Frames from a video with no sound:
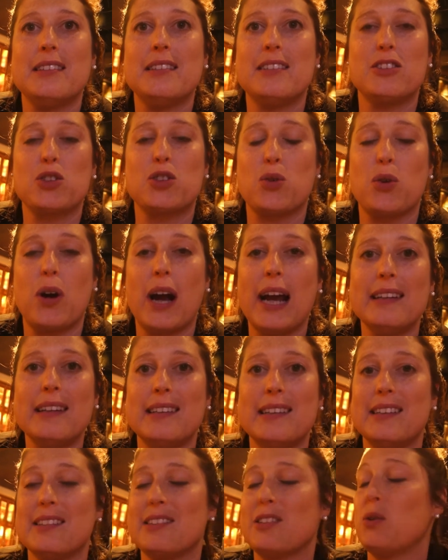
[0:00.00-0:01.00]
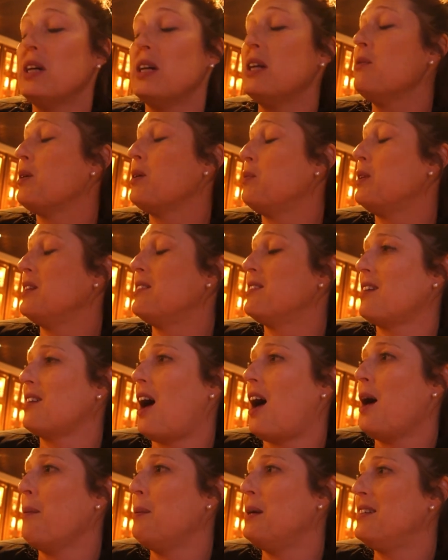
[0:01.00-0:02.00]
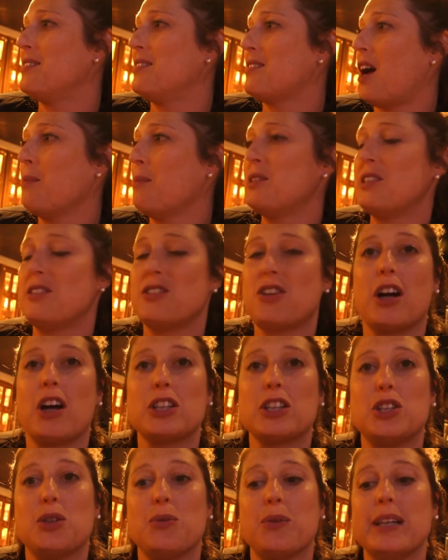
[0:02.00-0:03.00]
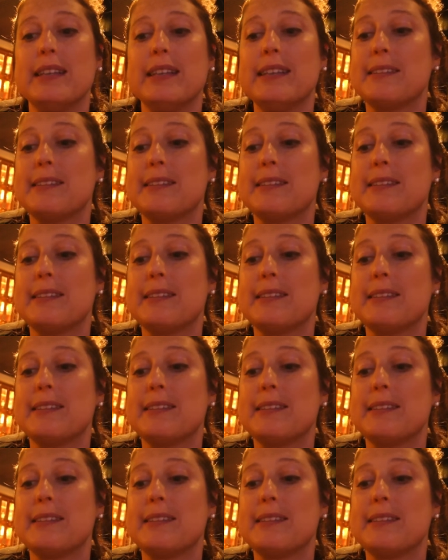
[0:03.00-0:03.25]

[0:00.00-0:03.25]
is crazy. So anyway, we stop, he stops to talk to us.